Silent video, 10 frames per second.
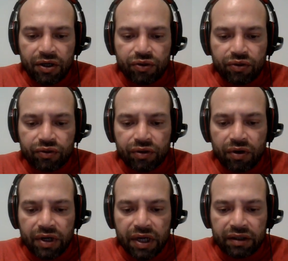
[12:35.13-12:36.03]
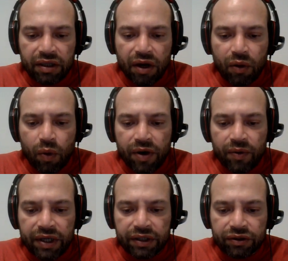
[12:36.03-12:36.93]
used to connect a wide
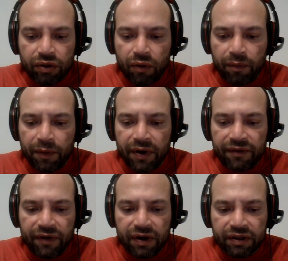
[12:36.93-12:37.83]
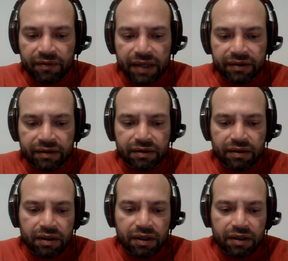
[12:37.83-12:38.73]
range of peripheral devices,
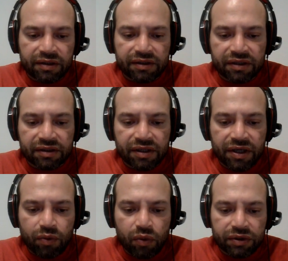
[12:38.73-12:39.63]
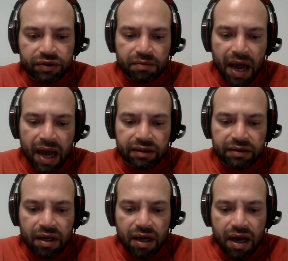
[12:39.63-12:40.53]
such as keyboards, mice,
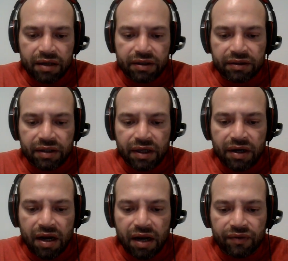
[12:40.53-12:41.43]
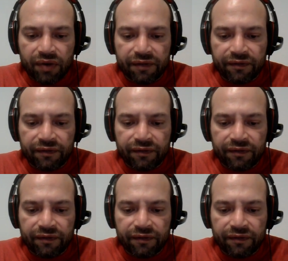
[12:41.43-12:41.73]
and external hard drive.